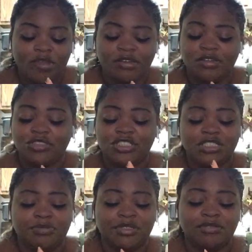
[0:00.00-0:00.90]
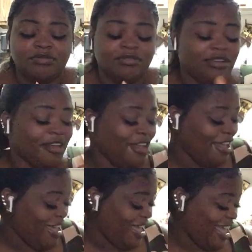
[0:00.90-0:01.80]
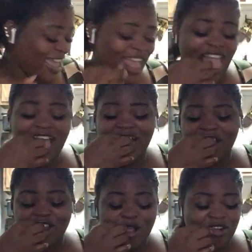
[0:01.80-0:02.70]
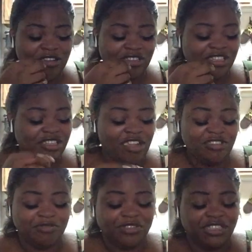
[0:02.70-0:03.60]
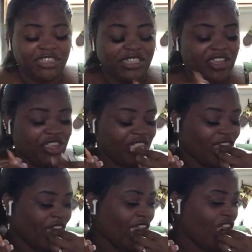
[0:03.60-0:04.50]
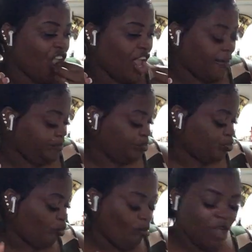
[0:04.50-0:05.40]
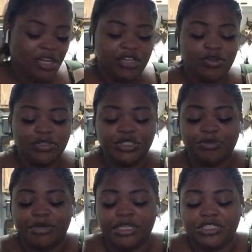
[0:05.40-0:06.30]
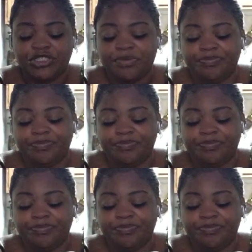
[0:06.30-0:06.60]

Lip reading: Don't judge me. Because this is ridiculous now. They're doing too much.